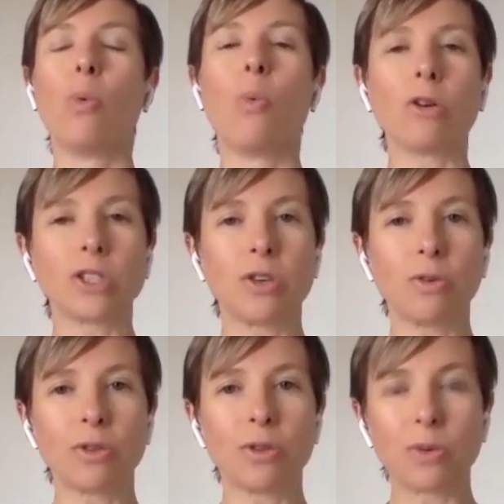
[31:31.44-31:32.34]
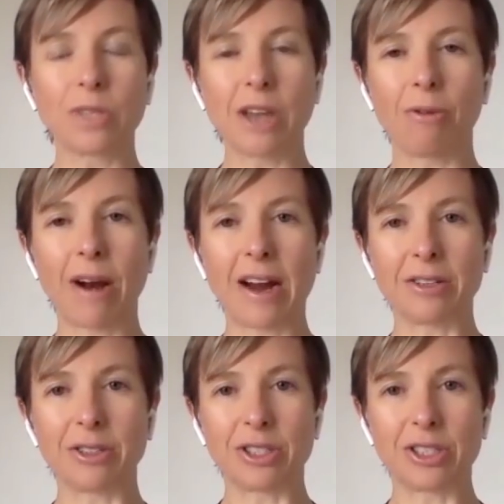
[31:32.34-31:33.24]
What's your thoughts
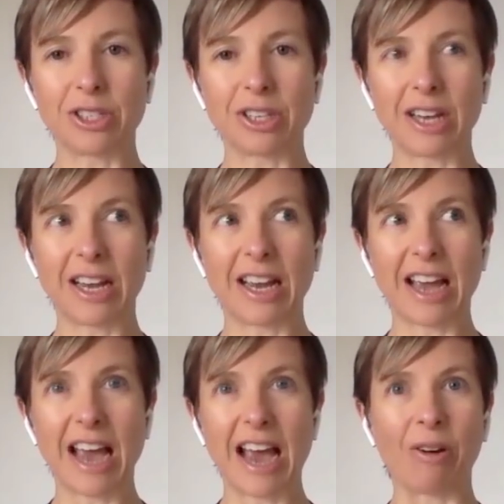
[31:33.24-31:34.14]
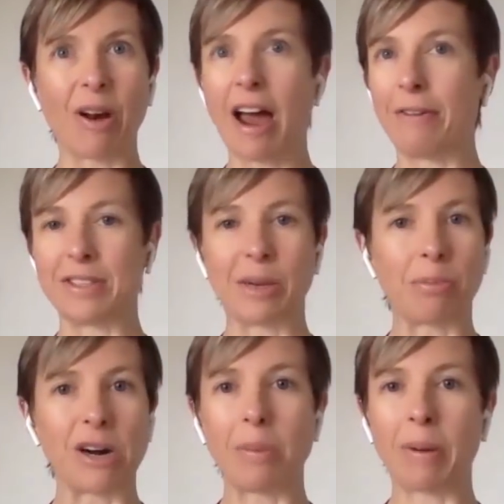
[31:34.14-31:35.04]
around our life? Is it
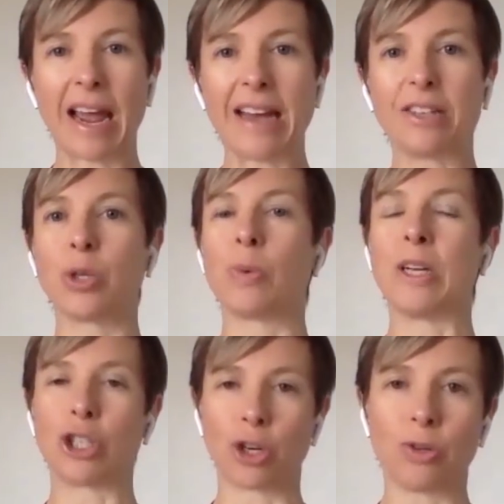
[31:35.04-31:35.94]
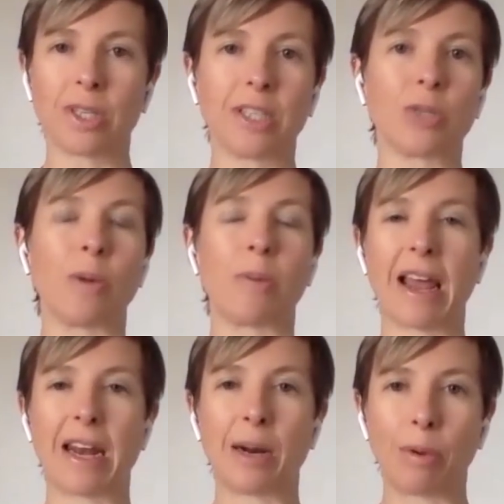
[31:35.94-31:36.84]
pre-planned? Do we choose it? Do we
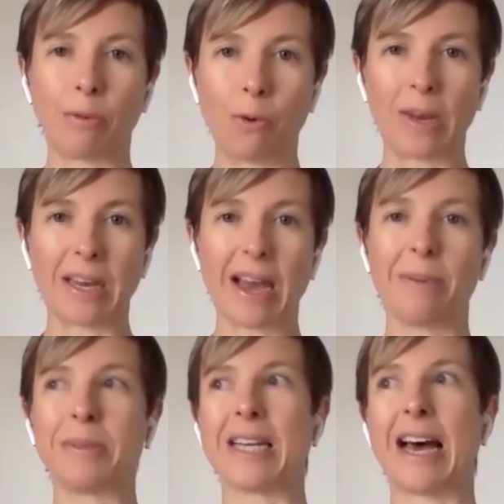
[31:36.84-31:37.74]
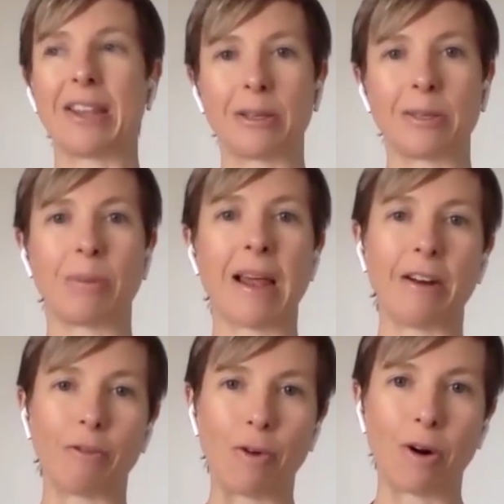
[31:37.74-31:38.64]
plan it before we come? Do others plan
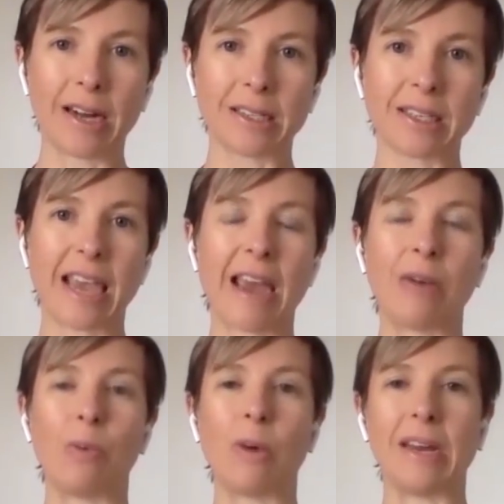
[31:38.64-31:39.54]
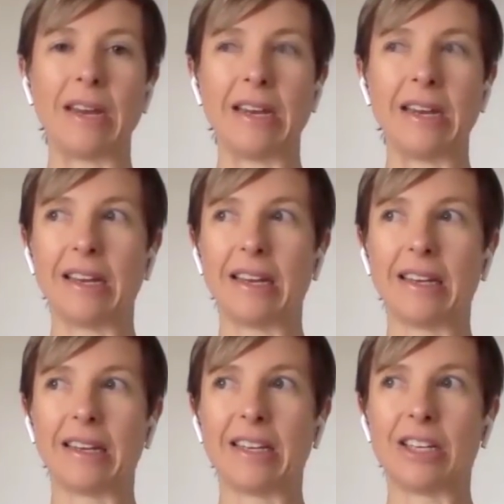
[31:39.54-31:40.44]
it for us? Can we
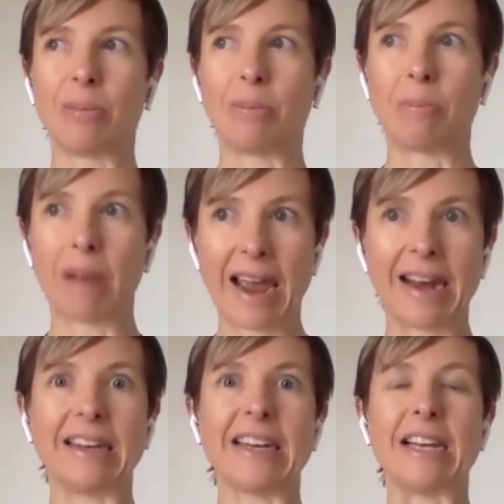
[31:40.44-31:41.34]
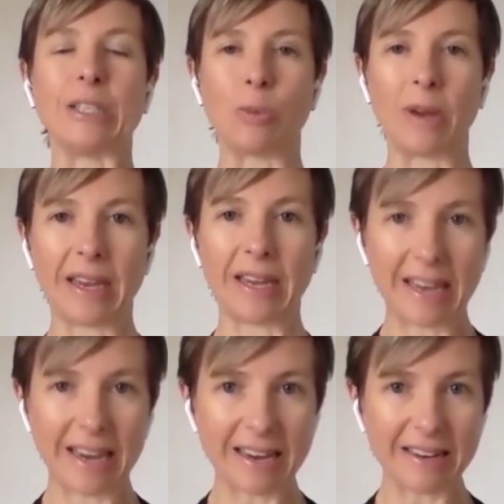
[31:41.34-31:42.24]
plan it as we're
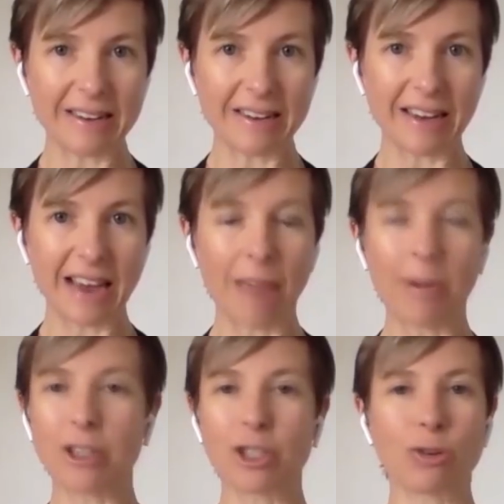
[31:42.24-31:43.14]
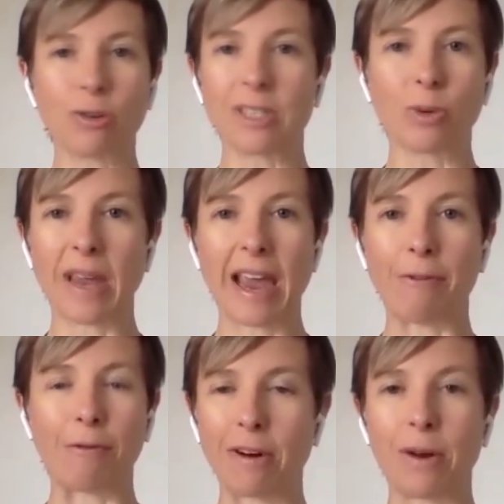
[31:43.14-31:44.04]
here? How much choice do we
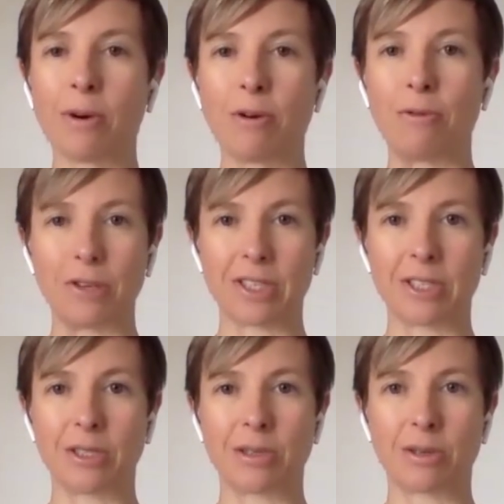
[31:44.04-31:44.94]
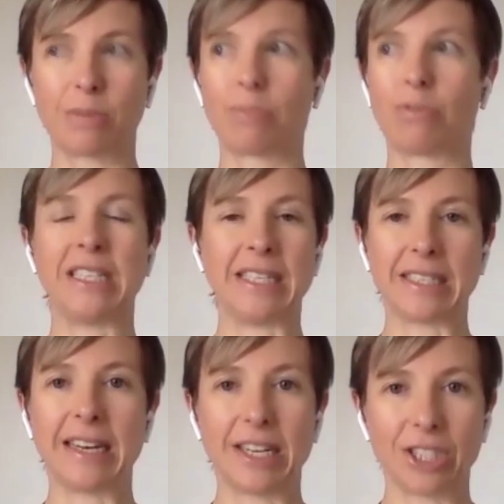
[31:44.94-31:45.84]
have, free will versus
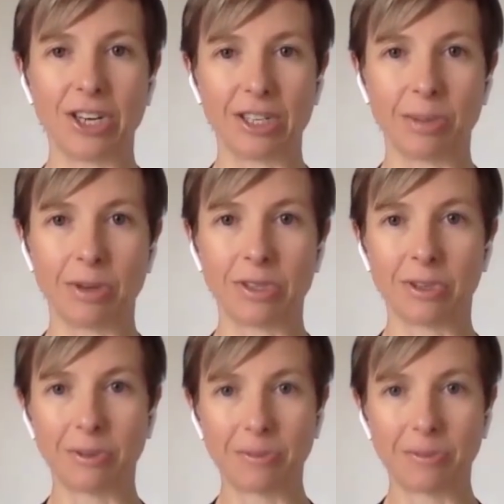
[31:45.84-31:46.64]
predestination, I suppose?